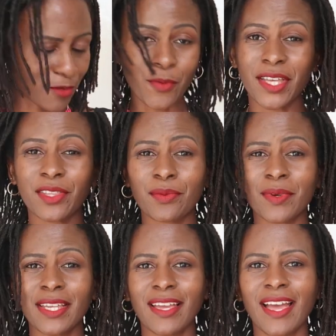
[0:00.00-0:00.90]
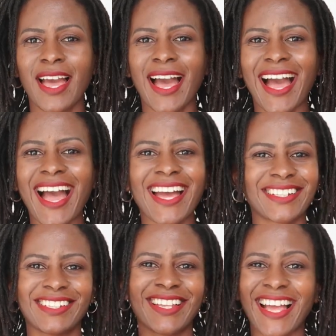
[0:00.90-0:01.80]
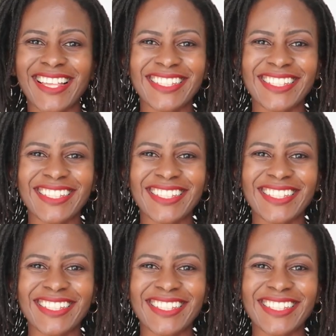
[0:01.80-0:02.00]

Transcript: week three and